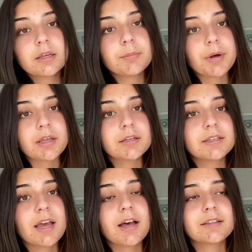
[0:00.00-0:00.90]
But
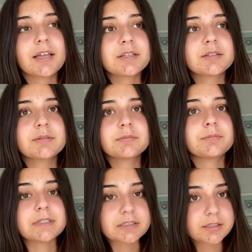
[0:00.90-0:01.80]
yeah, that's
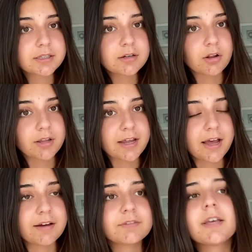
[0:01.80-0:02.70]
basically all I
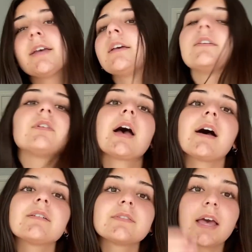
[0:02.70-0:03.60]
have. If you
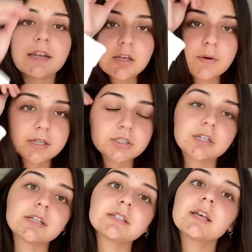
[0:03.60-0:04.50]
have any
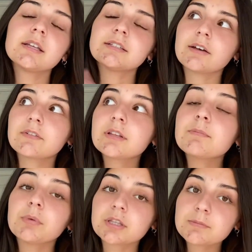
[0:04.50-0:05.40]
questions, definitely
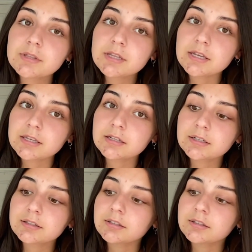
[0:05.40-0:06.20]
put them in the